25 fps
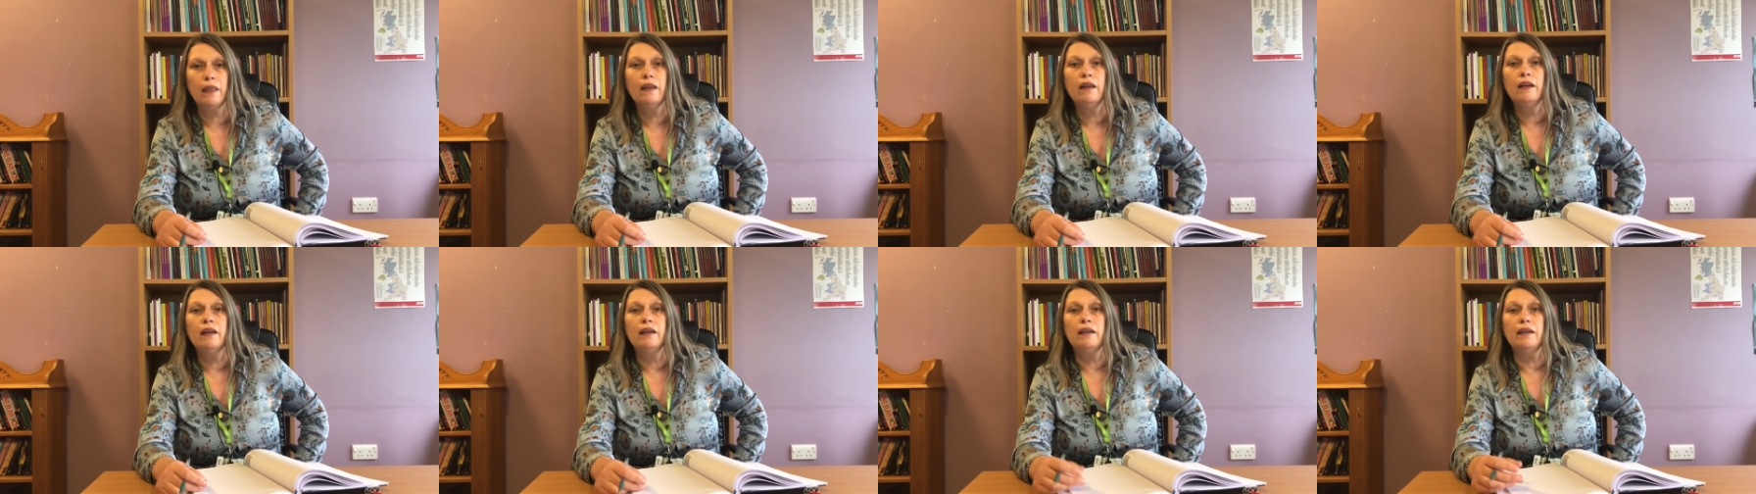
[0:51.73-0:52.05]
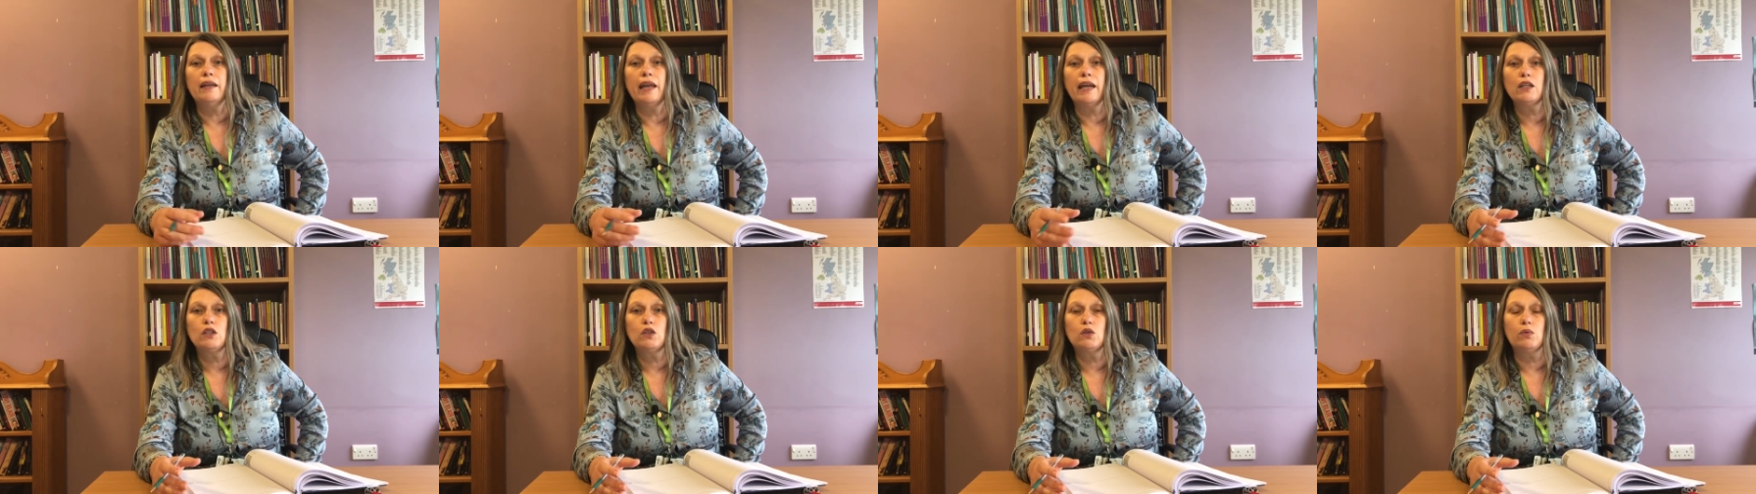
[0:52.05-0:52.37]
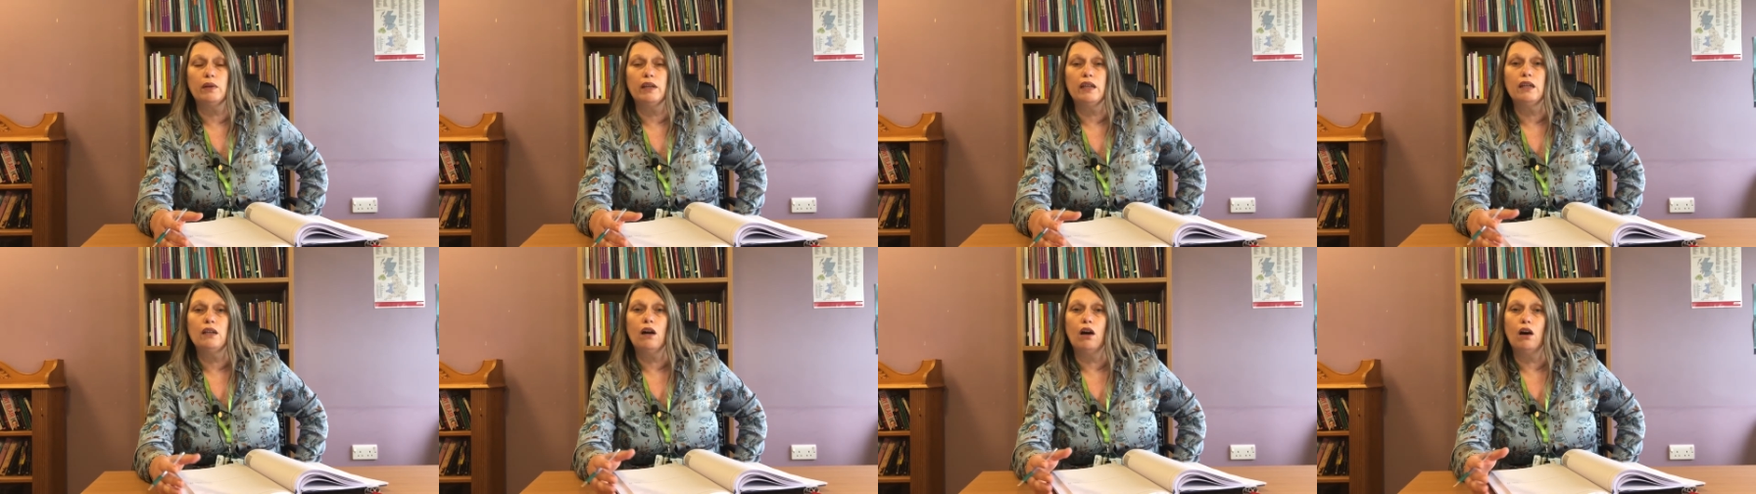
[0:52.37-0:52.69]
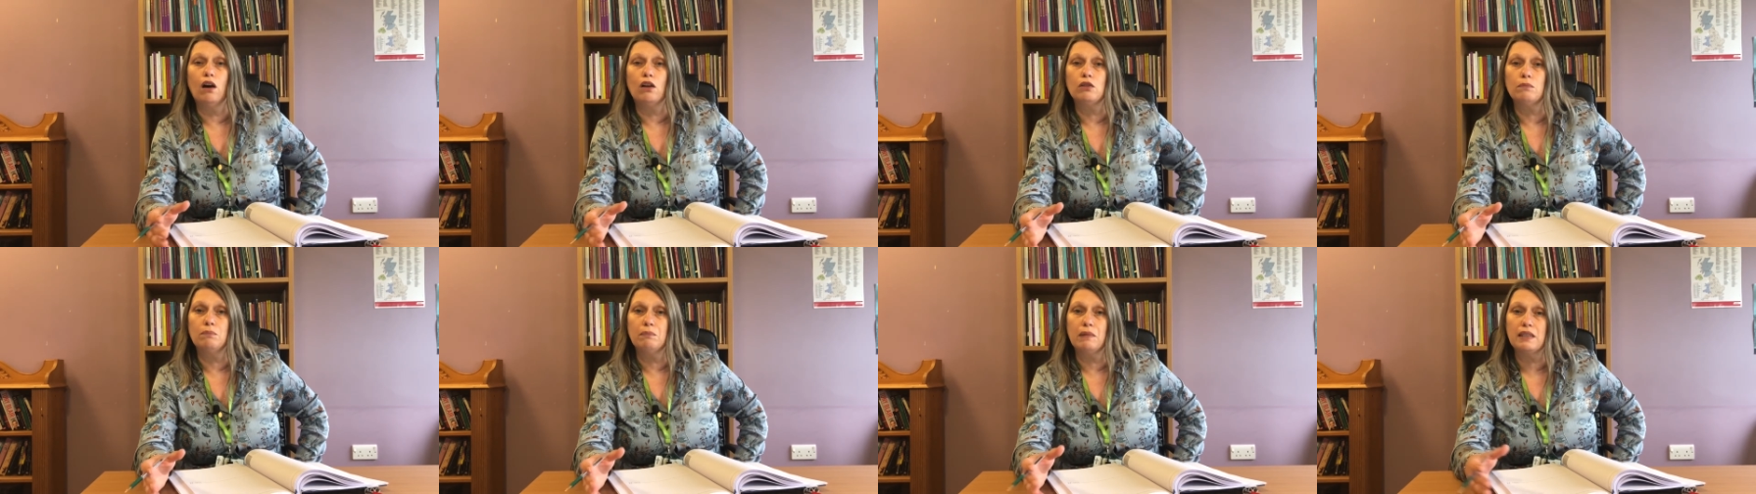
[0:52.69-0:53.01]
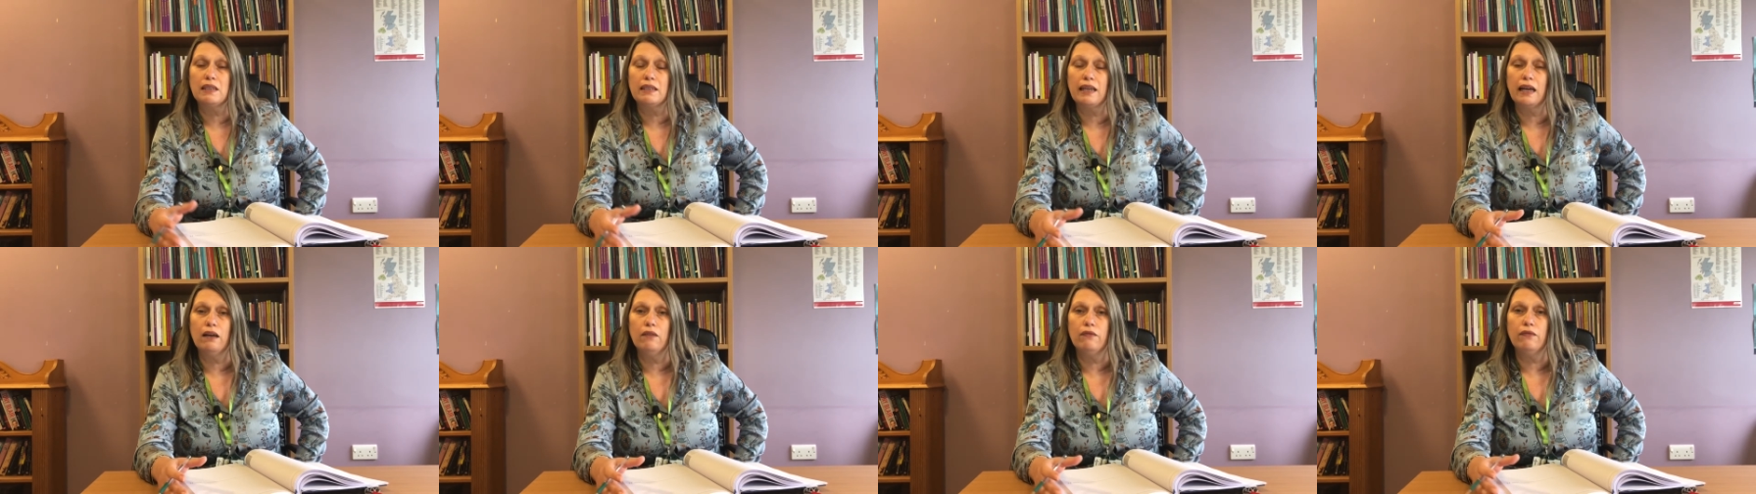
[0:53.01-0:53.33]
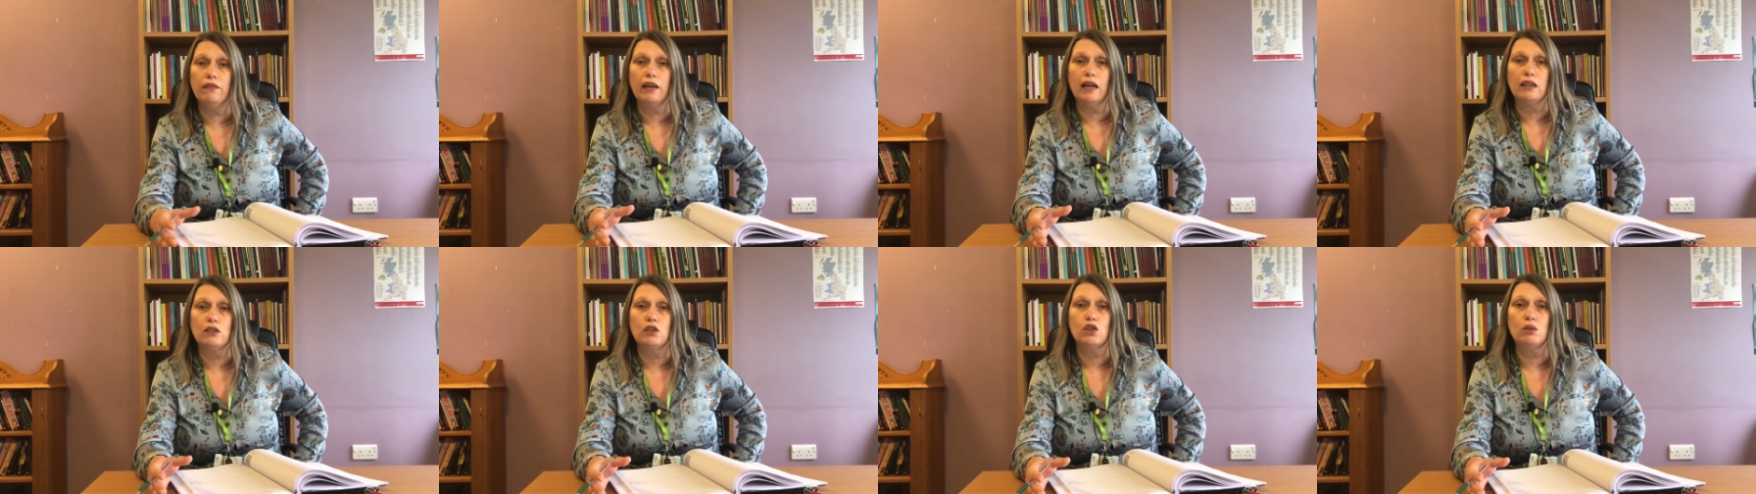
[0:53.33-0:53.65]
Next week, myself
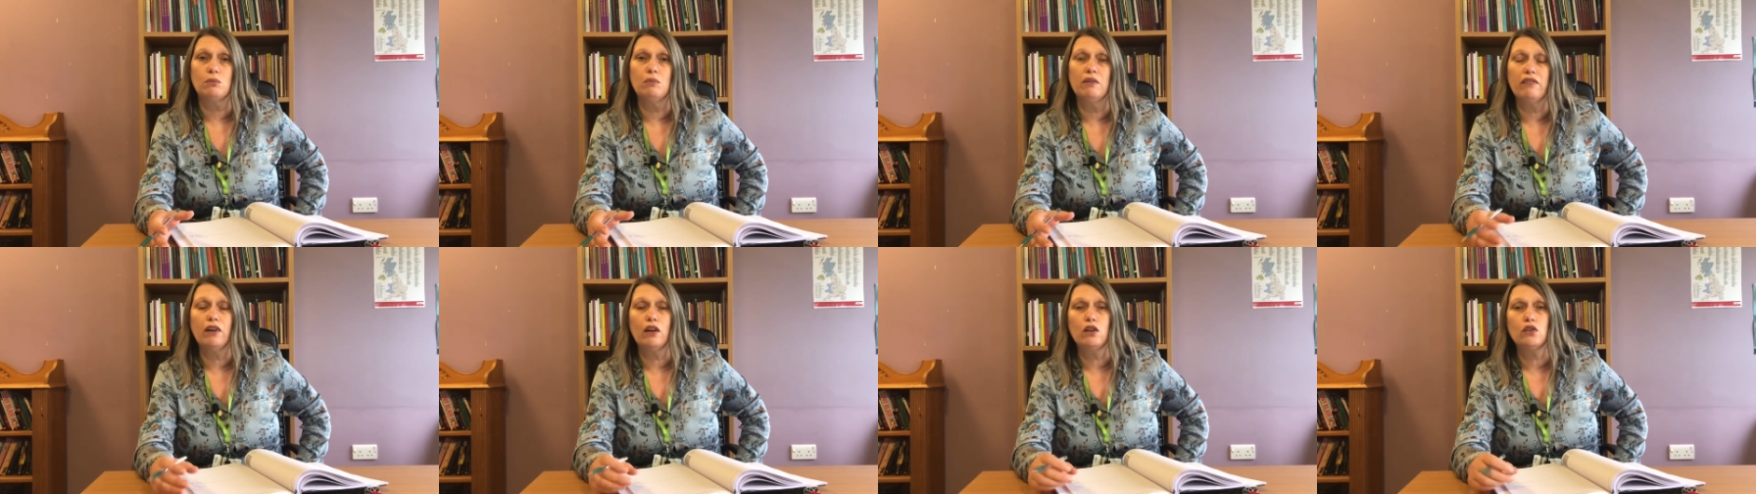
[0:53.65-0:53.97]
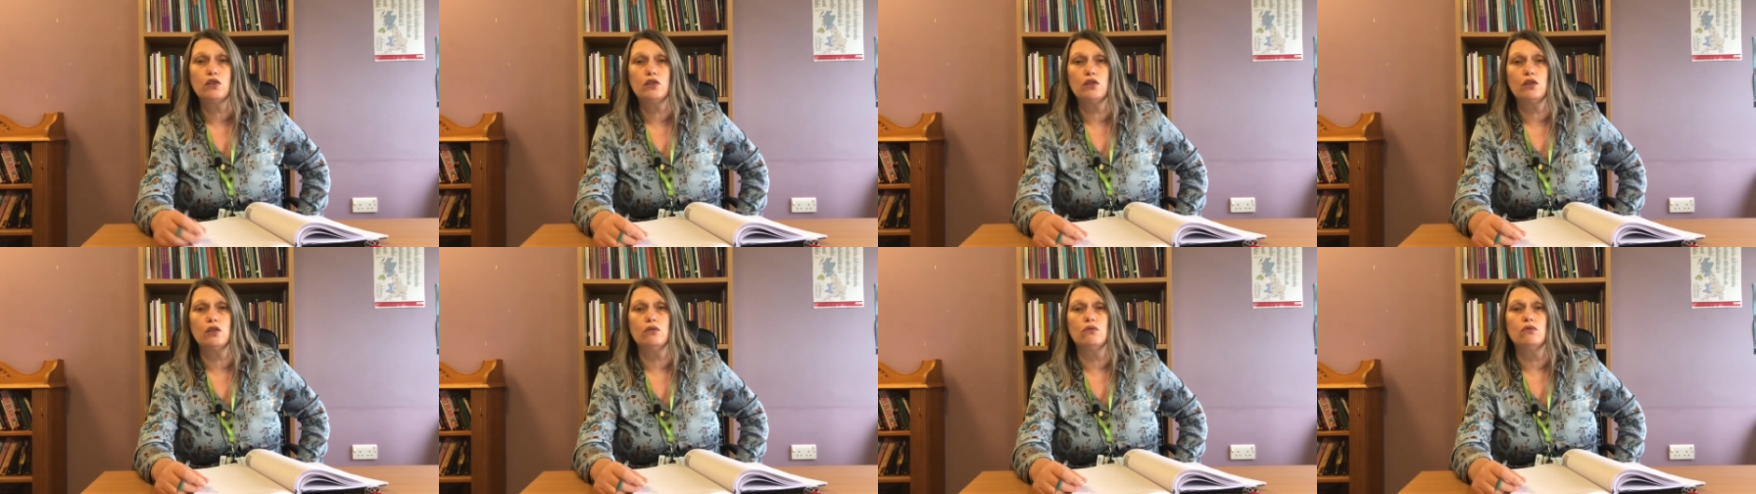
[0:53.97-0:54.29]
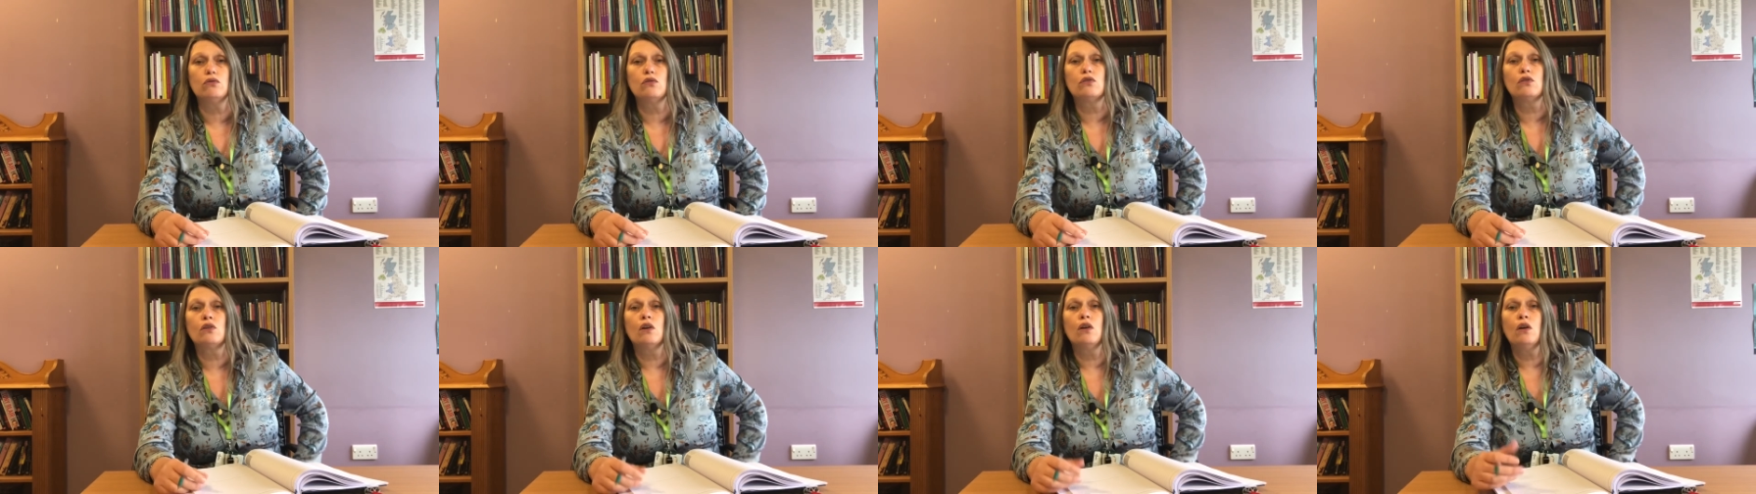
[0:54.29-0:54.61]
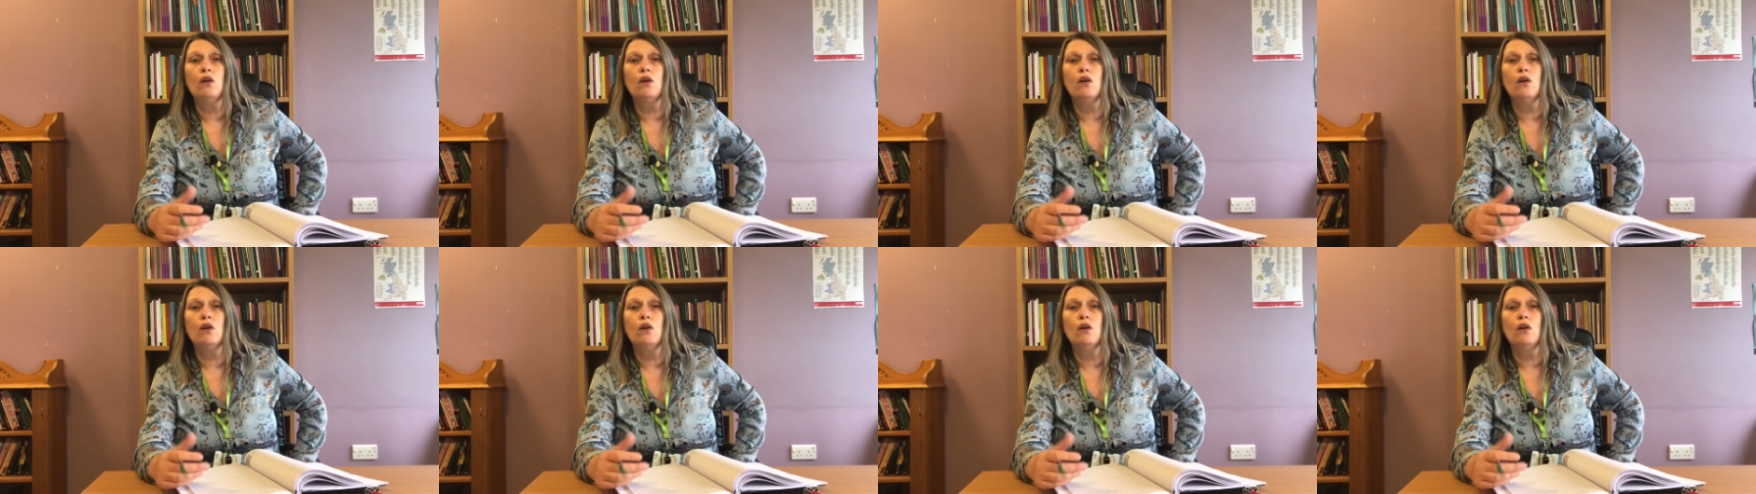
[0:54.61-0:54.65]
and some of our students